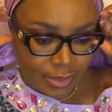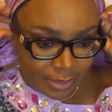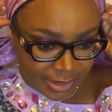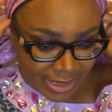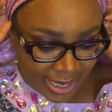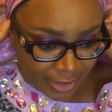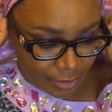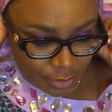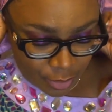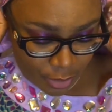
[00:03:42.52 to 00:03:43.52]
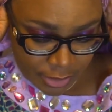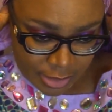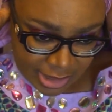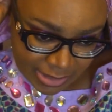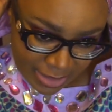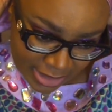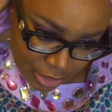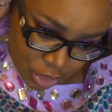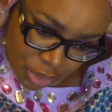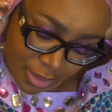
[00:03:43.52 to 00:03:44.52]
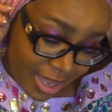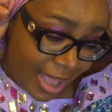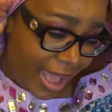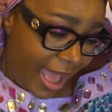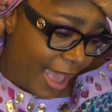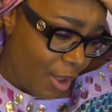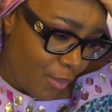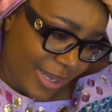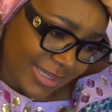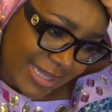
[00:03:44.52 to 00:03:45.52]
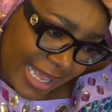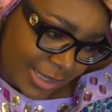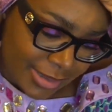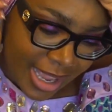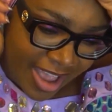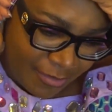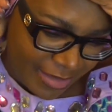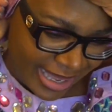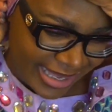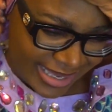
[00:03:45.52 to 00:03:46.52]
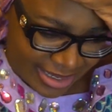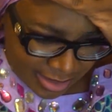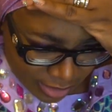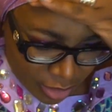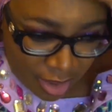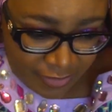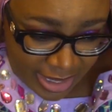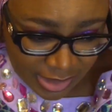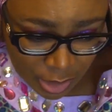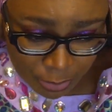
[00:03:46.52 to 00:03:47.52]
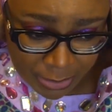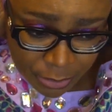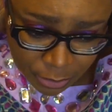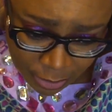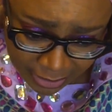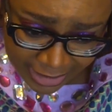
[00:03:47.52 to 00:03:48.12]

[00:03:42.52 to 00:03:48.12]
you tie your knots, just making sure. I always like to have my ears covered. Some people don't